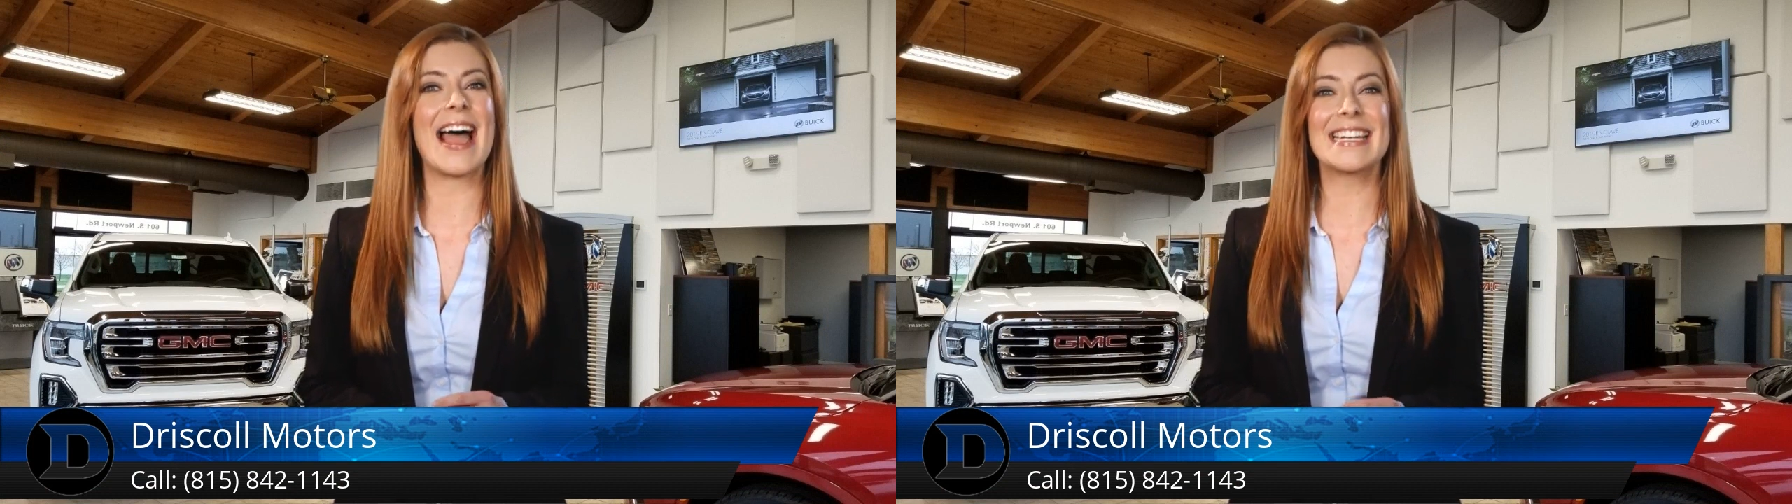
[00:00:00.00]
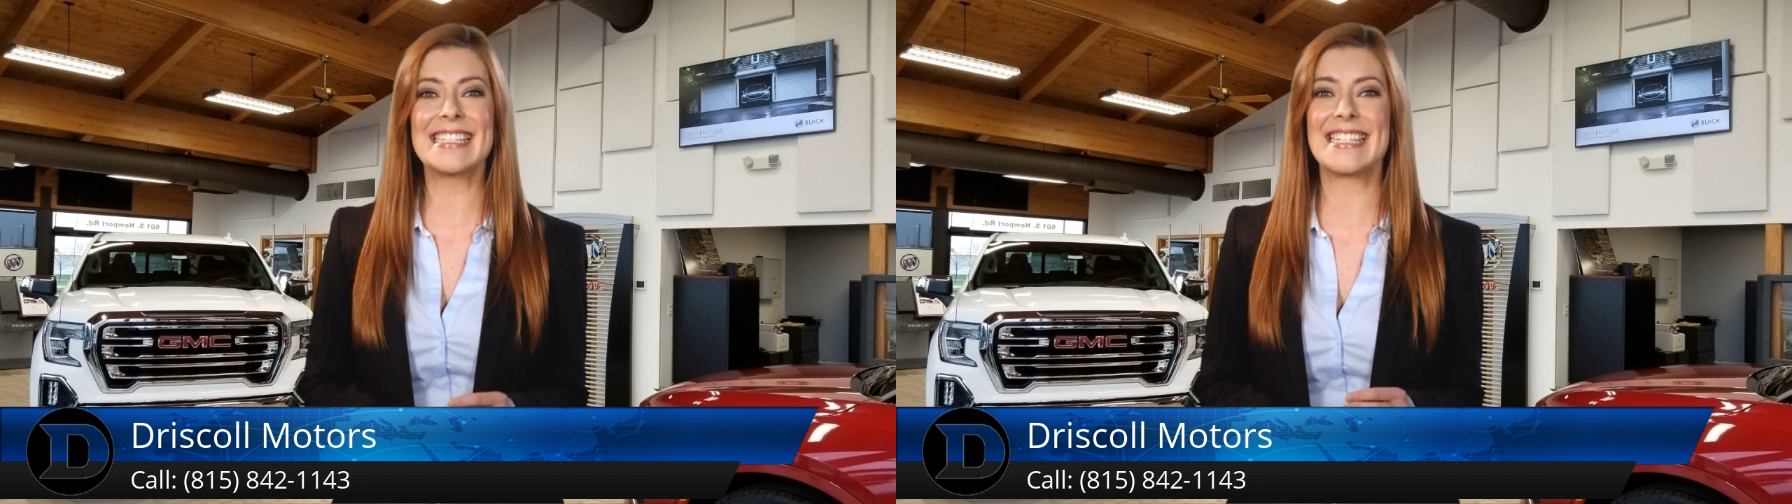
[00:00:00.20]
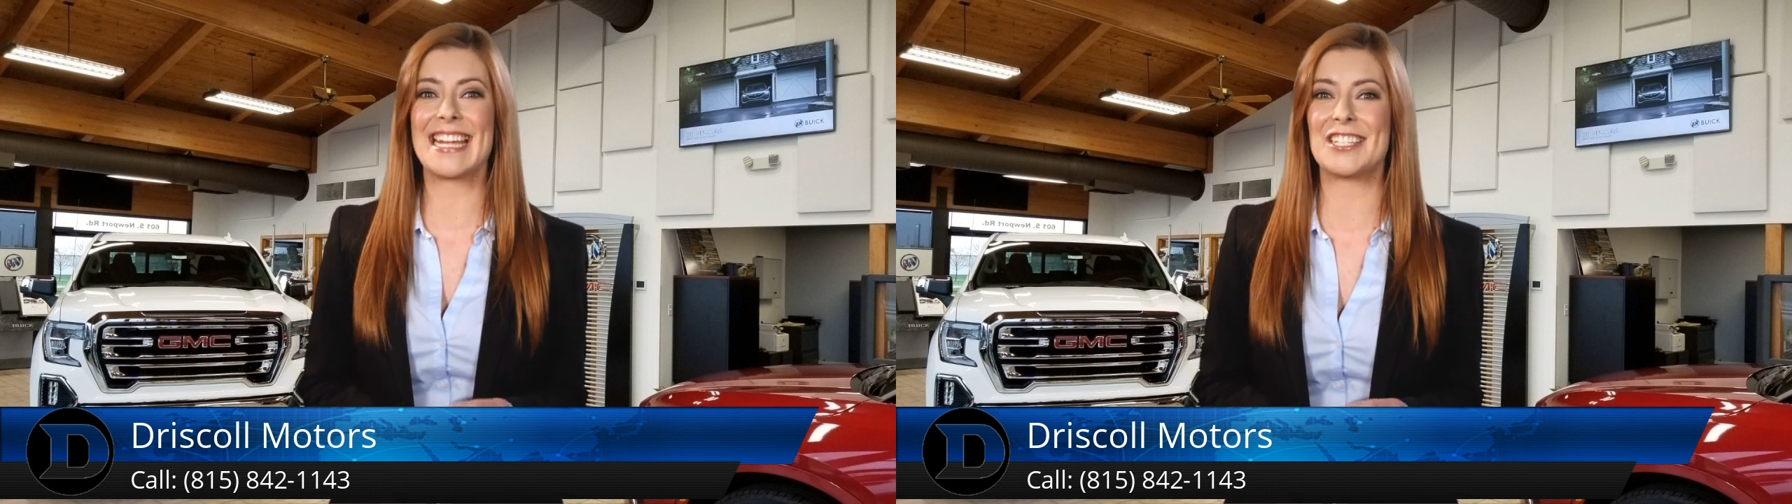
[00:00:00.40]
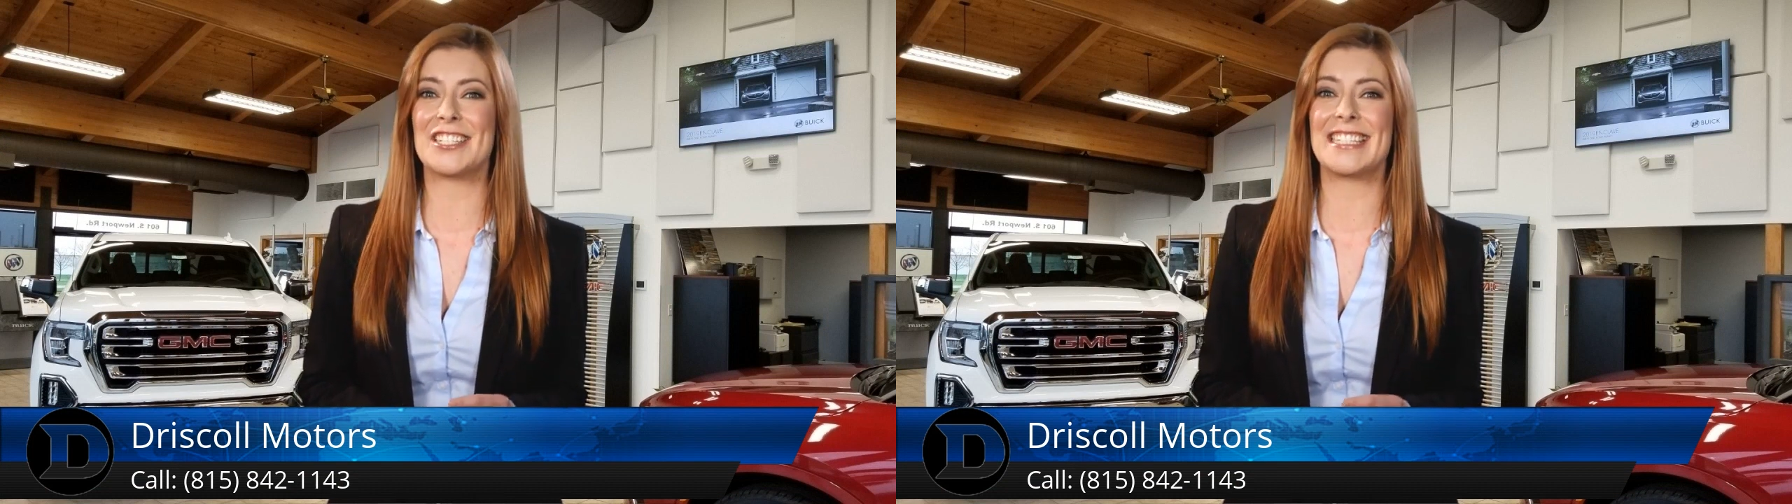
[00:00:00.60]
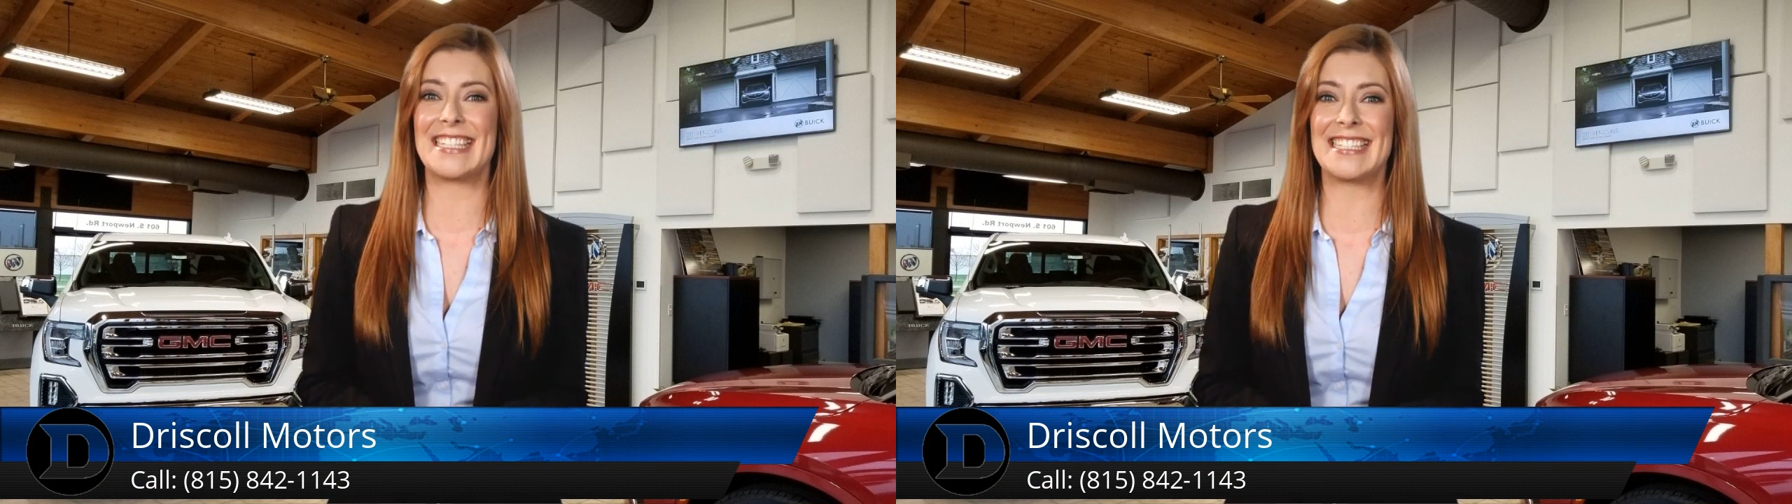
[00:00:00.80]
and
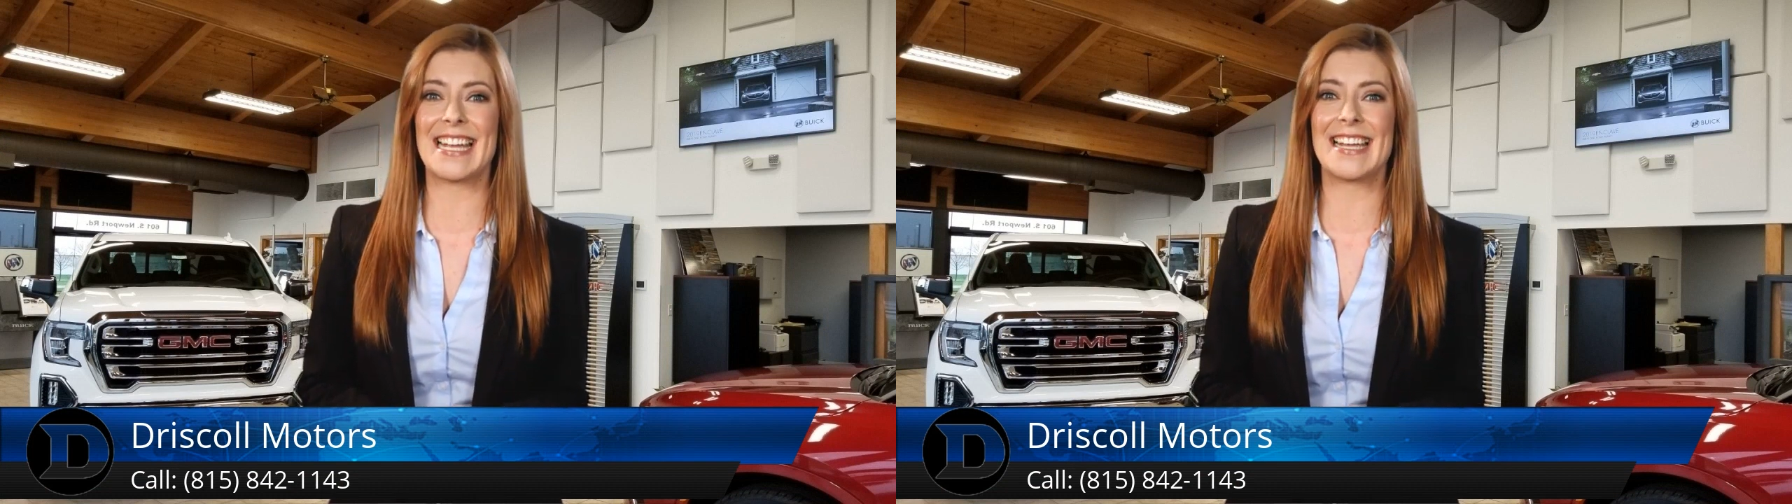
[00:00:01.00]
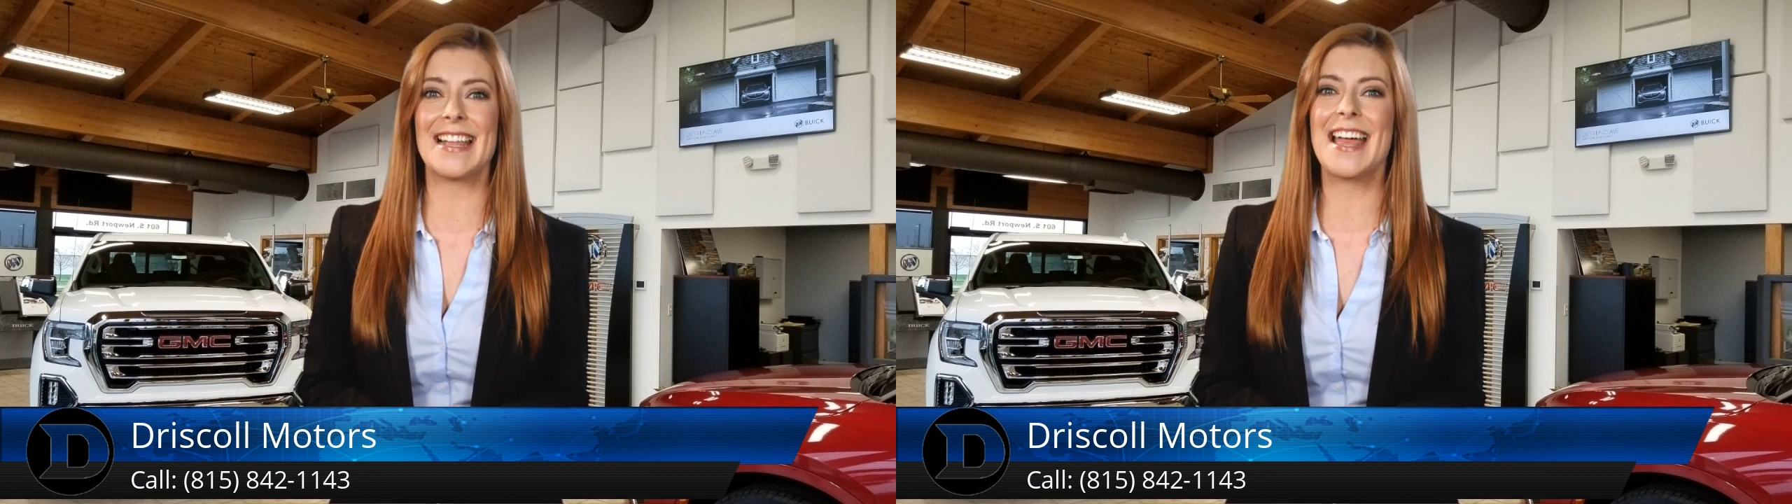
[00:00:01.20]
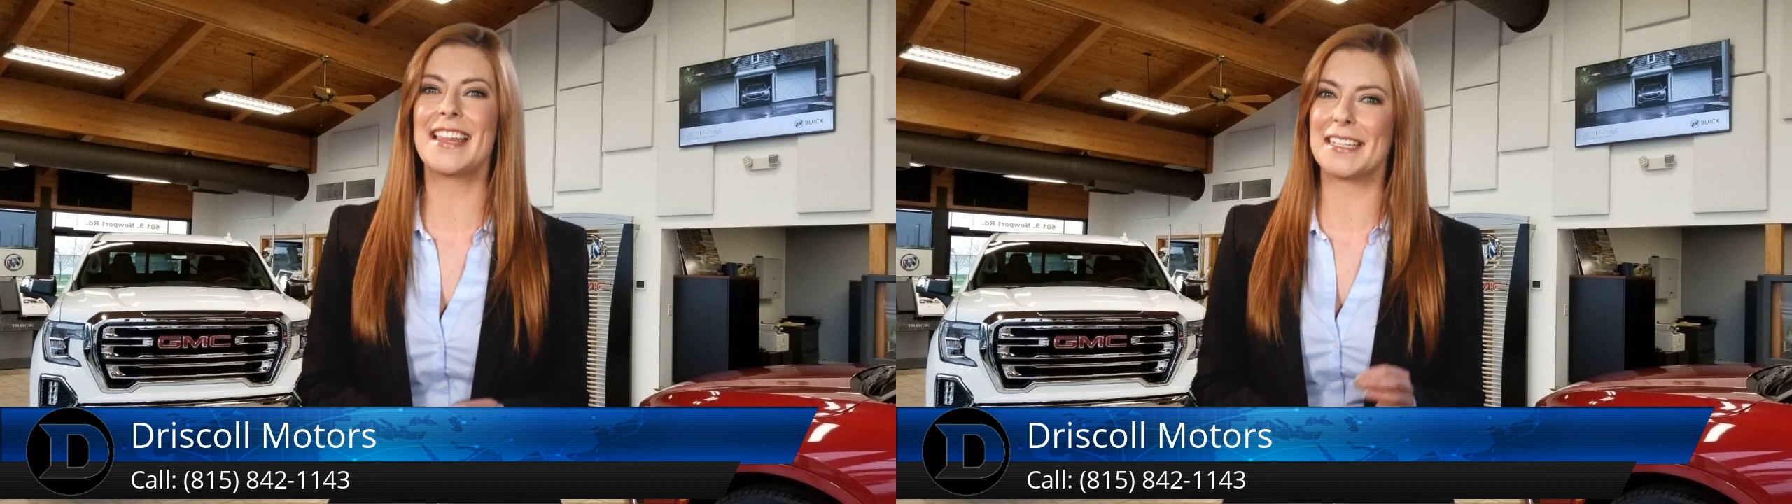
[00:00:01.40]
attention to detail